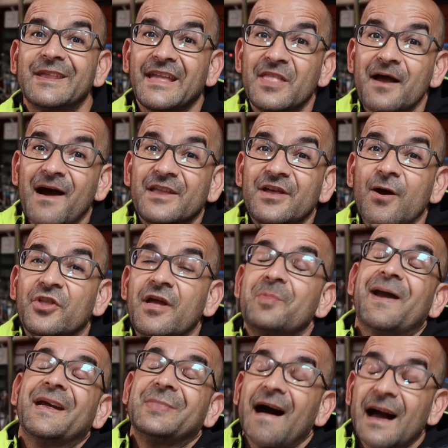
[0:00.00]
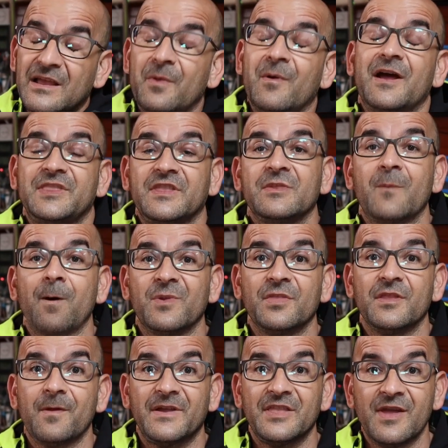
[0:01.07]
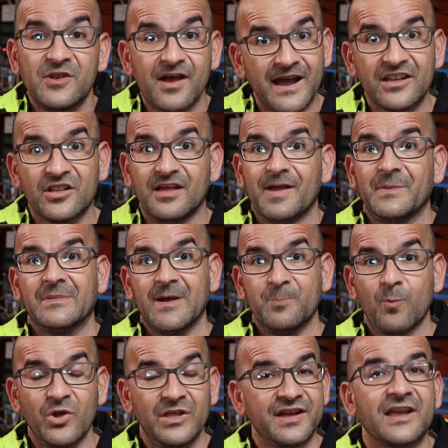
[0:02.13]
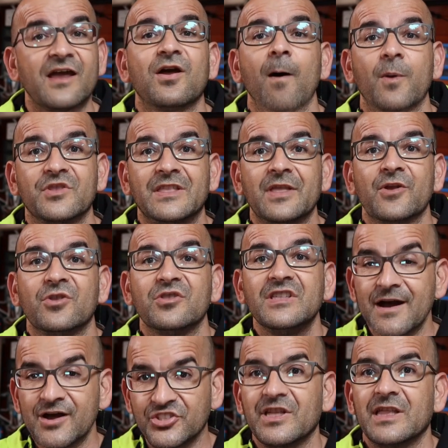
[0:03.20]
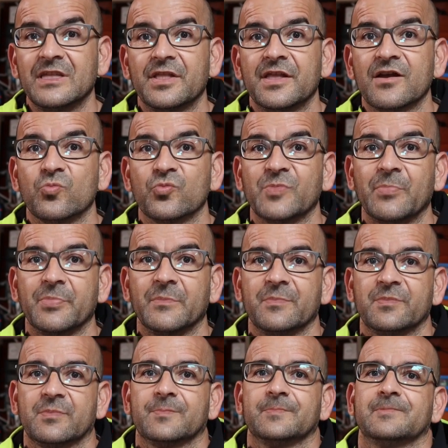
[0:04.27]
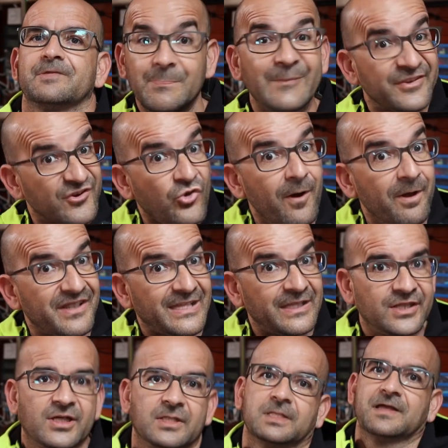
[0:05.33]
depend on the main battery of the boat, so that it can be working in all circumstances. The purchases.